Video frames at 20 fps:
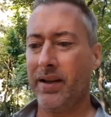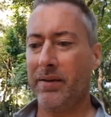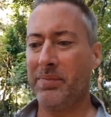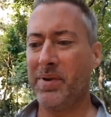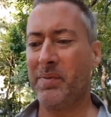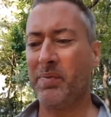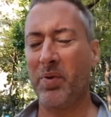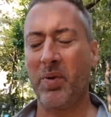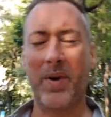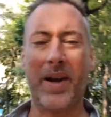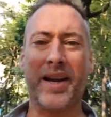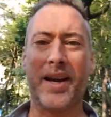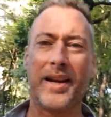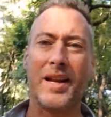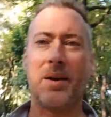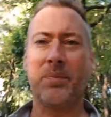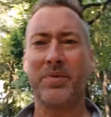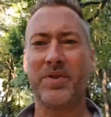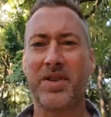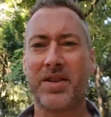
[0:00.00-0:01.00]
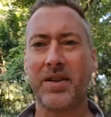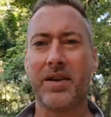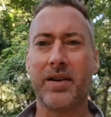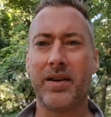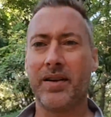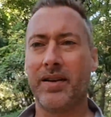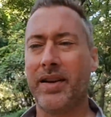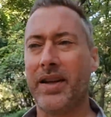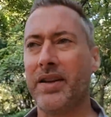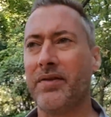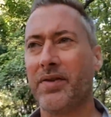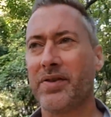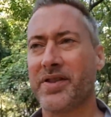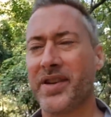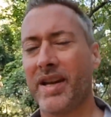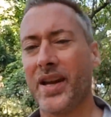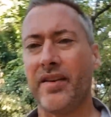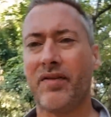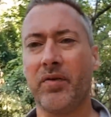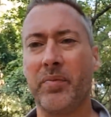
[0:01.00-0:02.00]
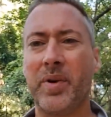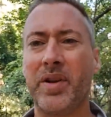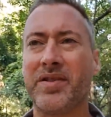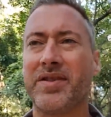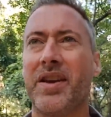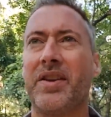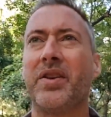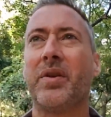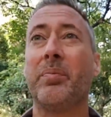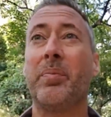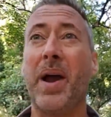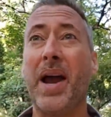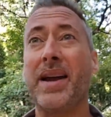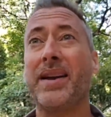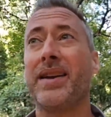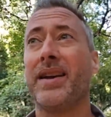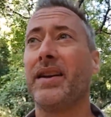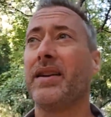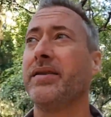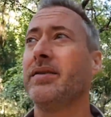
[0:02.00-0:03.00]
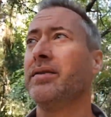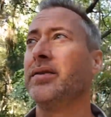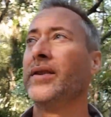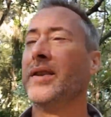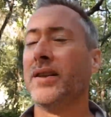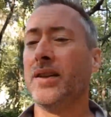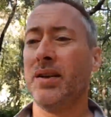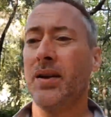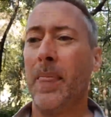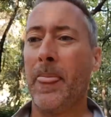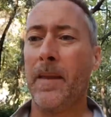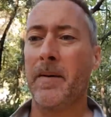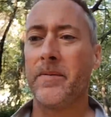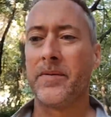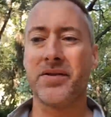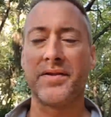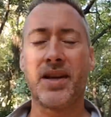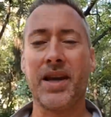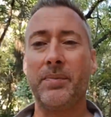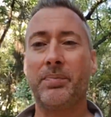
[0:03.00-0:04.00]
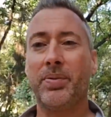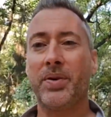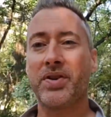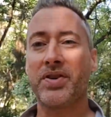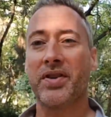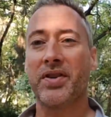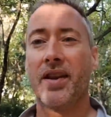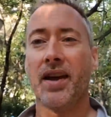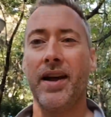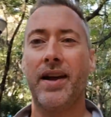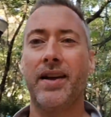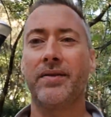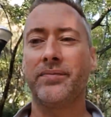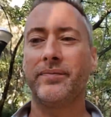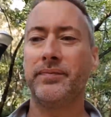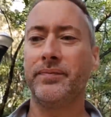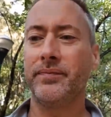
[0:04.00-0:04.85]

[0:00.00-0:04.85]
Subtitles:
People are waking up to the evils of government, central banking. Let's keep pushing that.